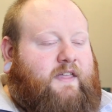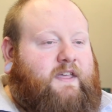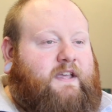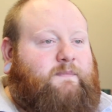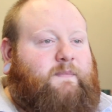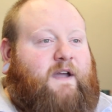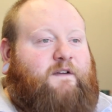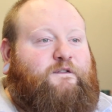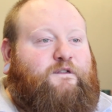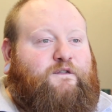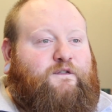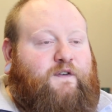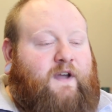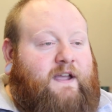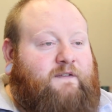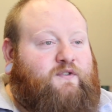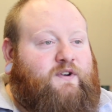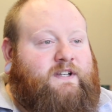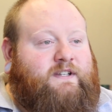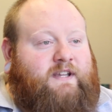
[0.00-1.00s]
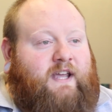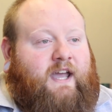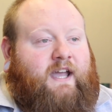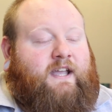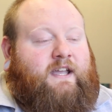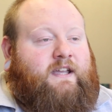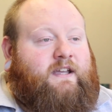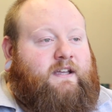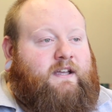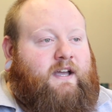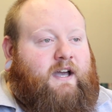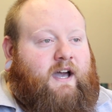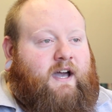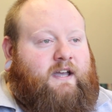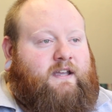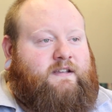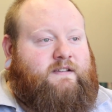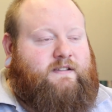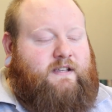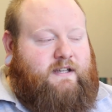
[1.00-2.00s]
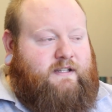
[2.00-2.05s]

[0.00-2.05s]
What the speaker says: I think my favorite deck is